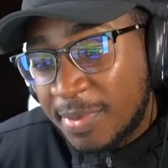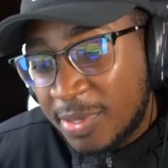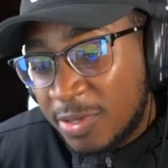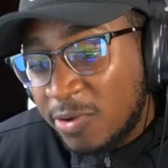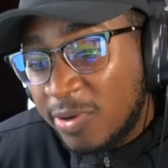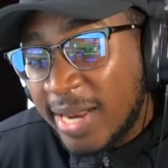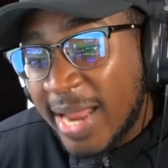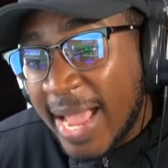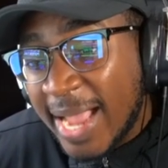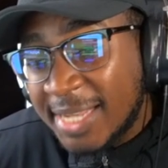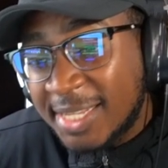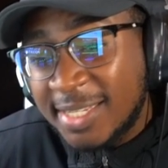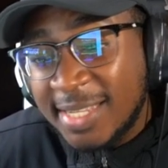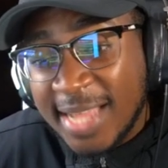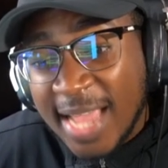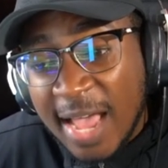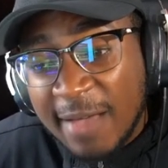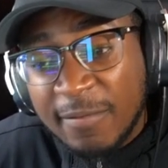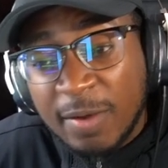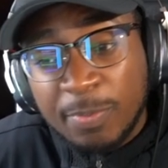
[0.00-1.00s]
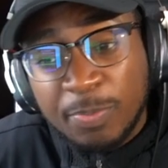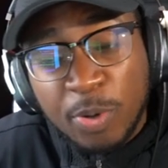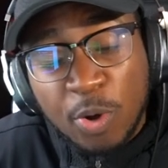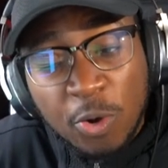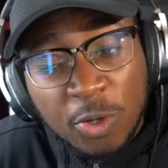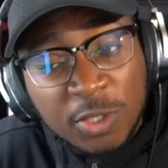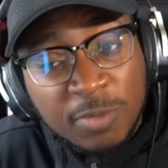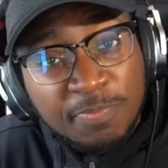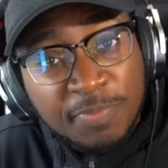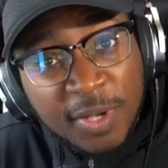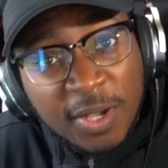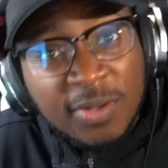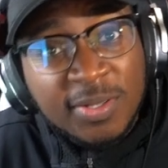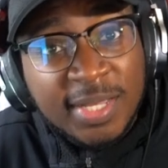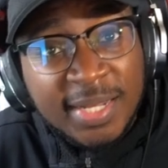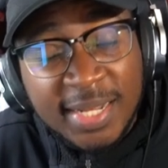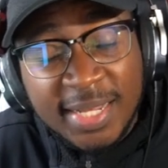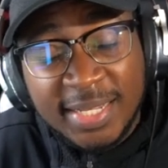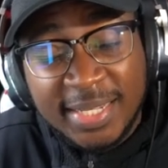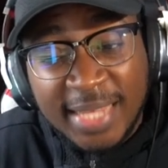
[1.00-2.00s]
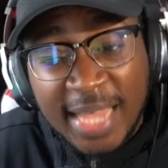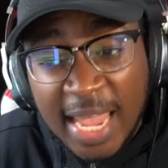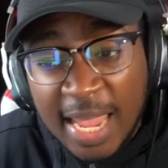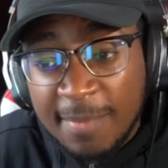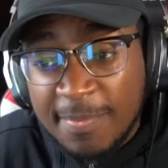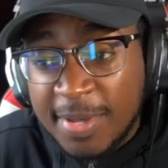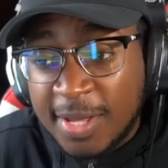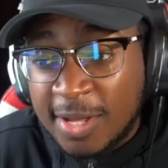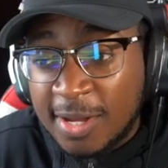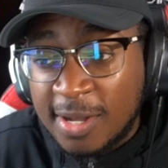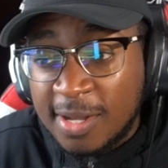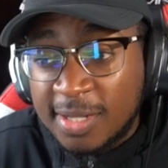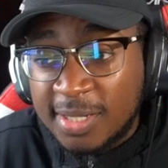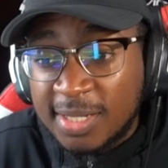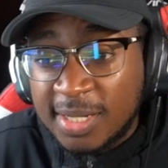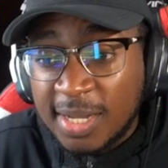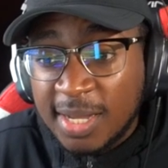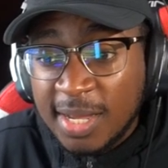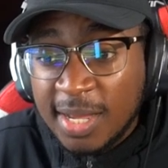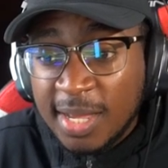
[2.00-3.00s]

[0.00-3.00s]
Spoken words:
you can actually have a post build in this game, because